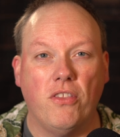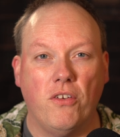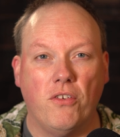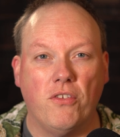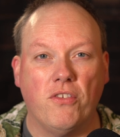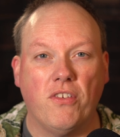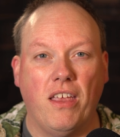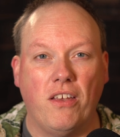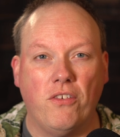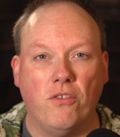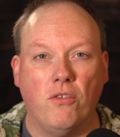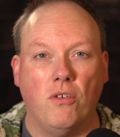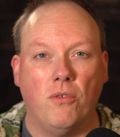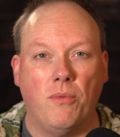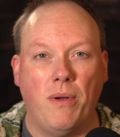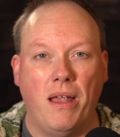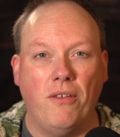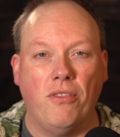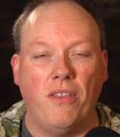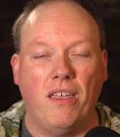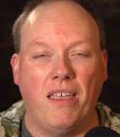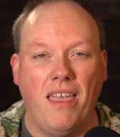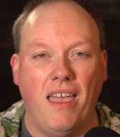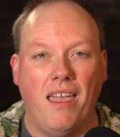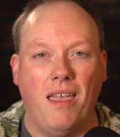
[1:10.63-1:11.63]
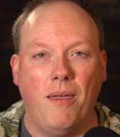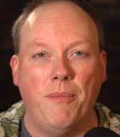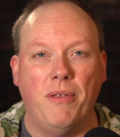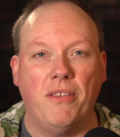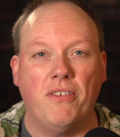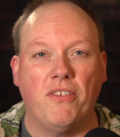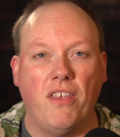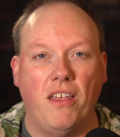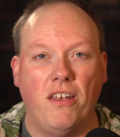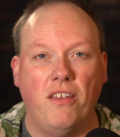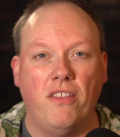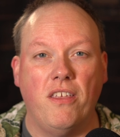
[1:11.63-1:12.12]
of their schedule around the
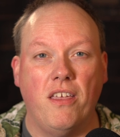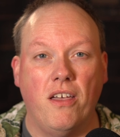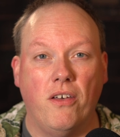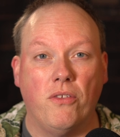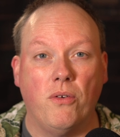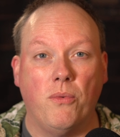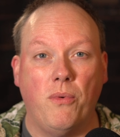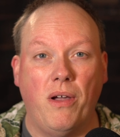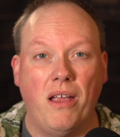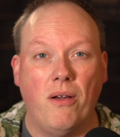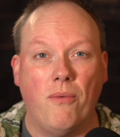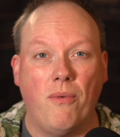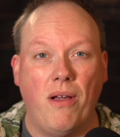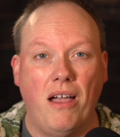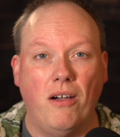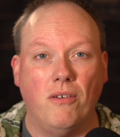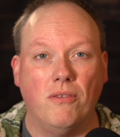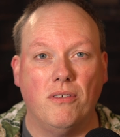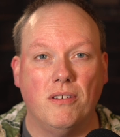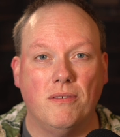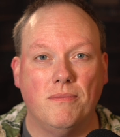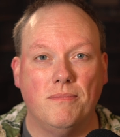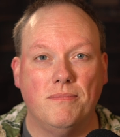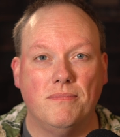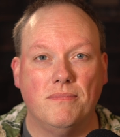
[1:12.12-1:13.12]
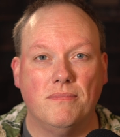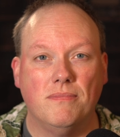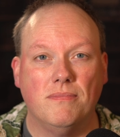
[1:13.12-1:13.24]
game instead of the other way around.